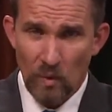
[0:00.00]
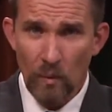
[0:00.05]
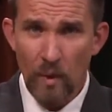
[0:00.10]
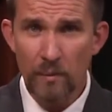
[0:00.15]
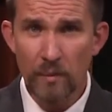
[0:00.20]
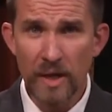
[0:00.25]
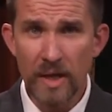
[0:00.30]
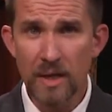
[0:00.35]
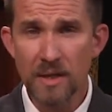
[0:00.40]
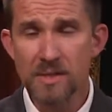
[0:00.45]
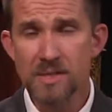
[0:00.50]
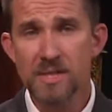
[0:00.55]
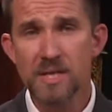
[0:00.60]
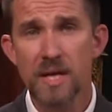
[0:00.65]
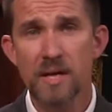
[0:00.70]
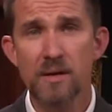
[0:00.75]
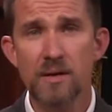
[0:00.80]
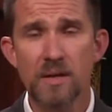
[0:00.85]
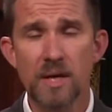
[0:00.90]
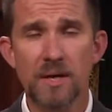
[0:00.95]
when we
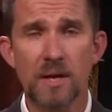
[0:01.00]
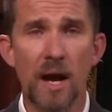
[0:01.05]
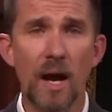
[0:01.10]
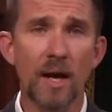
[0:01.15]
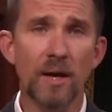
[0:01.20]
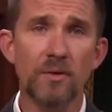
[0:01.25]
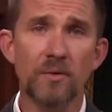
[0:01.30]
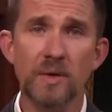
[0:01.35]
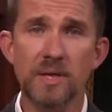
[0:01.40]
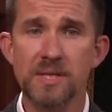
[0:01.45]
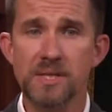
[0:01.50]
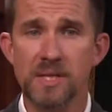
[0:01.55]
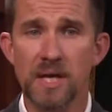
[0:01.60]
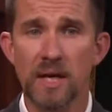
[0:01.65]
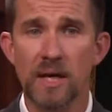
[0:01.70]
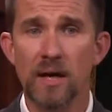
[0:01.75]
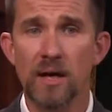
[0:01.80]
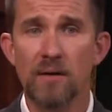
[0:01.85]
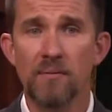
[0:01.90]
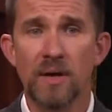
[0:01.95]
consider the doctrines
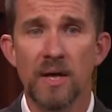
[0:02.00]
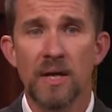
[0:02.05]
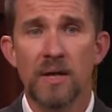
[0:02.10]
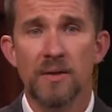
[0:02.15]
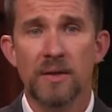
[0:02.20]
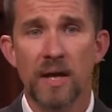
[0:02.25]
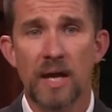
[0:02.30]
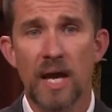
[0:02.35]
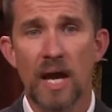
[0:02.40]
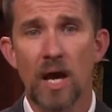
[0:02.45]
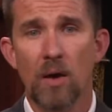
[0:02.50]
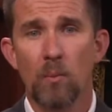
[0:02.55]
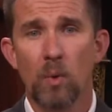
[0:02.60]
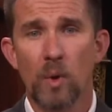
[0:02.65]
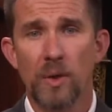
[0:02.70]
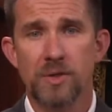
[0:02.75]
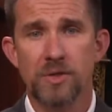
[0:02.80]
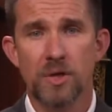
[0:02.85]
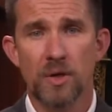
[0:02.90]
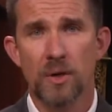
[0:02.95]
of the
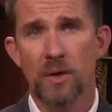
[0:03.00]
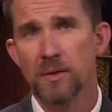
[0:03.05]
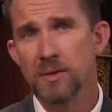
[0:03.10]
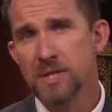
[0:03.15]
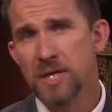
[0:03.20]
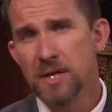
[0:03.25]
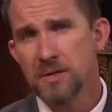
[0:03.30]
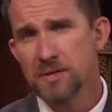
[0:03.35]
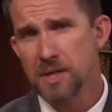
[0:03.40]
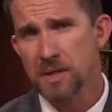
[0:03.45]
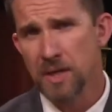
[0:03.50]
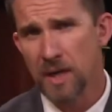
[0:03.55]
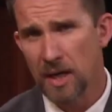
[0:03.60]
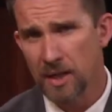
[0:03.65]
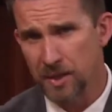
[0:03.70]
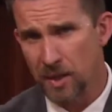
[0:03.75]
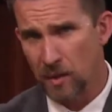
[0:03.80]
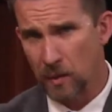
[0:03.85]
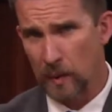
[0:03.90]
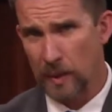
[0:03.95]
cowboy church. Here's
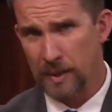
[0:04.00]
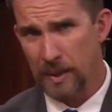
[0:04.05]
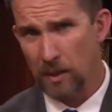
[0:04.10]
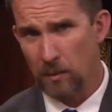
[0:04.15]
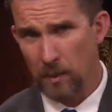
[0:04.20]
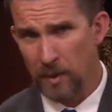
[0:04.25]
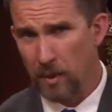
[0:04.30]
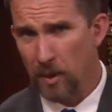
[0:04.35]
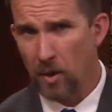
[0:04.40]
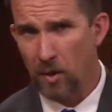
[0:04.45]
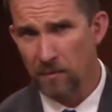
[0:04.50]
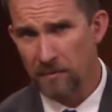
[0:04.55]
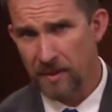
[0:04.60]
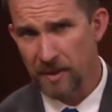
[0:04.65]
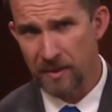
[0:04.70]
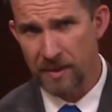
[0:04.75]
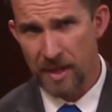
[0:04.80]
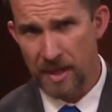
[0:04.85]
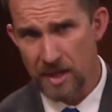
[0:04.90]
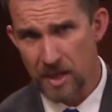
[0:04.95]
another one that we
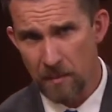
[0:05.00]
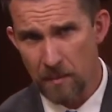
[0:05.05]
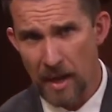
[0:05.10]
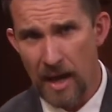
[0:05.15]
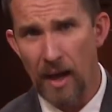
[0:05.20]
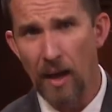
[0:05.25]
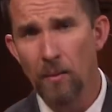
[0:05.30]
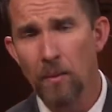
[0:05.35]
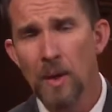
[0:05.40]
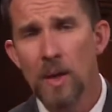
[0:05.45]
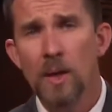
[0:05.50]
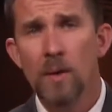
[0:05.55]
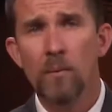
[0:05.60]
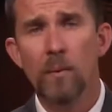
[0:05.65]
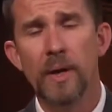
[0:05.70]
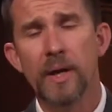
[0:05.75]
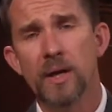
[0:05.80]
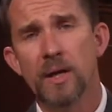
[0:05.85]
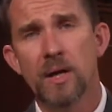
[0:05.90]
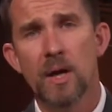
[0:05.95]
often think about
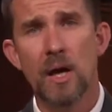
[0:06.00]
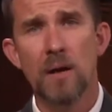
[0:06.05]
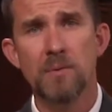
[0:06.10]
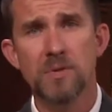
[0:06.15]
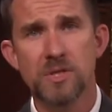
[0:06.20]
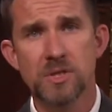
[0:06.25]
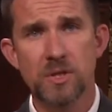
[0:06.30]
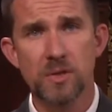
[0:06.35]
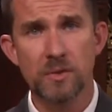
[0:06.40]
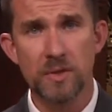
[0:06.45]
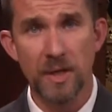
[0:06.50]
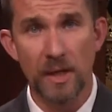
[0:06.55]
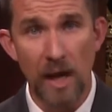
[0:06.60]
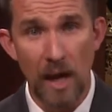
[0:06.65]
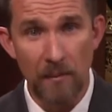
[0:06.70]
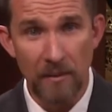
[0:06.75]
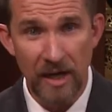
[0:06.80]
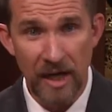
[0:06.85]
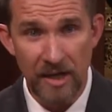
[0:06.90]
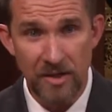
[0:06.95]
when it comes to
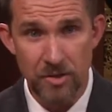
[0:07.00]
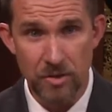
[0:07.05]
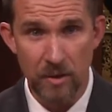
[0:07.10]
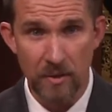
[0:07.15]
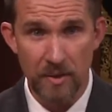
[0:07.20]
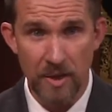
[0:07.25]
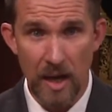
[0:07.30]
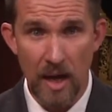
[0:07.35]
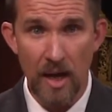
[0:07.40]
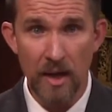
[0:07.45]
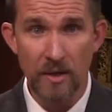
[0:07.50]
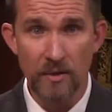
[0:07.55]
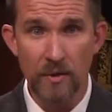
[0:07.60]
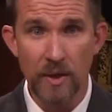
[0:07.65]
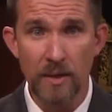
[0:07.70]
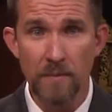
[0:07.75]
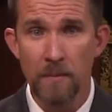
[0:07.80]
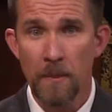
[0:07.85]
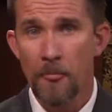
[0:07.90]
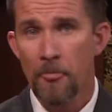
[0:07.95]
denominational
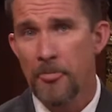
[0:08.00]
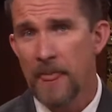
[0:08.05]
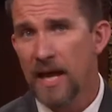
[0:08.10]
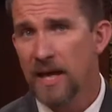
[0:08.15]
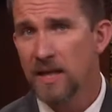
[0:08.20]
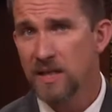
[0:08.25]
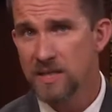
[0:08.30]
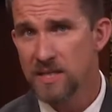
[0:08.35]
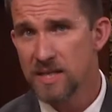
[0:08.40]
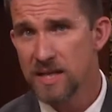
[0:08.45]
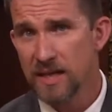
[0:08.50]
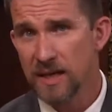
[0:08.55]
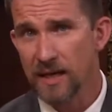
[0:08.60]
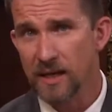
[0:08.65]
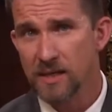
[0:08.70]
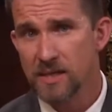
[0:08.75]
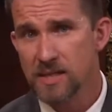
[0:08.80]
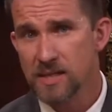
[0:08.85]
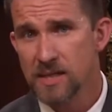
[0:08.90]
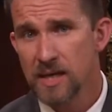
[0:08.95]
doctrine, and it's
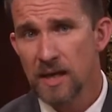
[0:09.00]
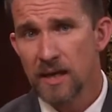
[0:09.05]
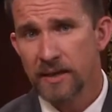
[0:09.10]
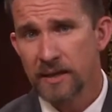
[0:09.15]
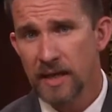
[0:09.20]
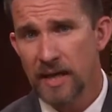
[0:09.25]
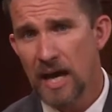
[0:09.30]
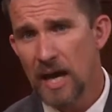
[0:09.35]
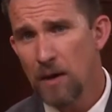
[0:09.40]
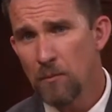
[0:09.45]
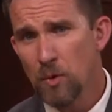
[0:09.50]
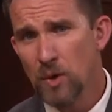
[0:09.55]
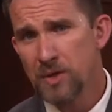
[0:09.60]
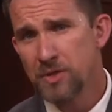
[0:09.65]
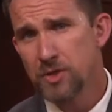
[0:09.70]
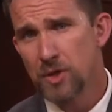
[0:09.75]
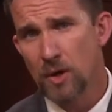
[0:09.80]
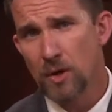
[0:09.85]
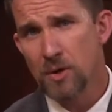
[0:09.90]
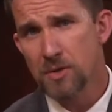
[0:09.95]
this. The cowboy
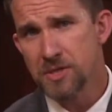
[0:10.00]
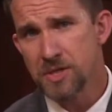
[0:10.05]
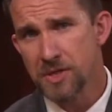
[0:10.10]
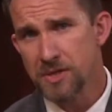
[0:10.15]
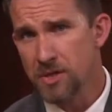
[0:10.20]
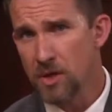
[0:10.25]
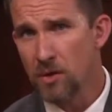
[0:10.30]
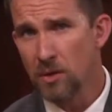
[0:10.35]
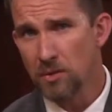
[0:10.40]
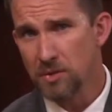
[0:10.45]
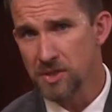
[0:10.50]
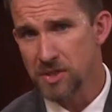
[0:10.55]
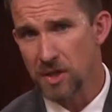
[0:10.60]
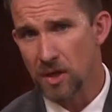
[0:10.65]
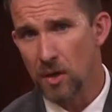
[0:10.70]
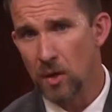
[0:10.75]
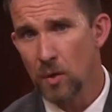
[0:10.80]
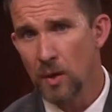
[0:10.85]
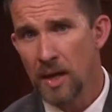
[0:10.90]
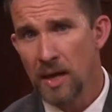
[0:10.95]
church is
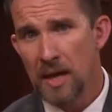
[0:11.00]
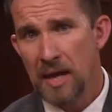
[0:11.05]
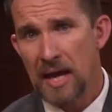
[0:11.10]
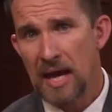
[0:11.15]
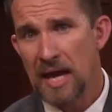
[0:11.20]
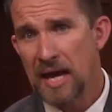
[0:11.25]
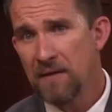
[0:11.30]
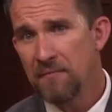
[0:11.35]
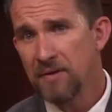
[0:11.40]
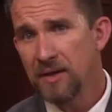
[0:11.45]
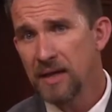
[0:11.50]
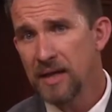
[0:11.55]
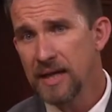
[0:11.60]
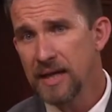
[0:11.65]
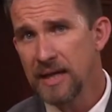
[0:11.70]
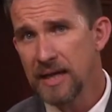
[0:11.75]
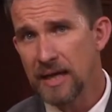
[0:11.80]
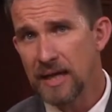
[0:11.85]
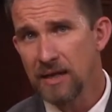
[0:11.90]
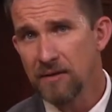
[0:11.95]
also
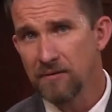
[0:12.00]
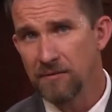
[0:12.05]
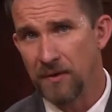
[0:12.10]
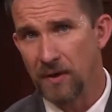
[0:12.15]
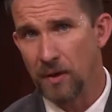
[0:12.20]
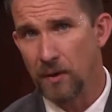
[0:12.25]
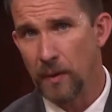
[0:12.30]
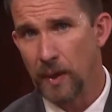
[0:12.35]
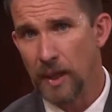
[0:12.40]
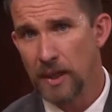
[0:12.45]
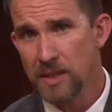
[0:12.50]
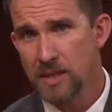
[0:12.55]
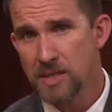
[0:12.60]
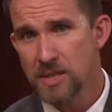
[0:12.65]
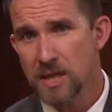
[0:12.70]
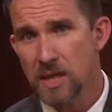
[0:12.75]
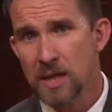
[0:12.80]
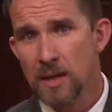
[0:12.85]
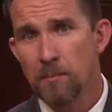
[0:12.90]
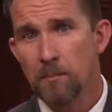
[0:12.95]
heavily influenced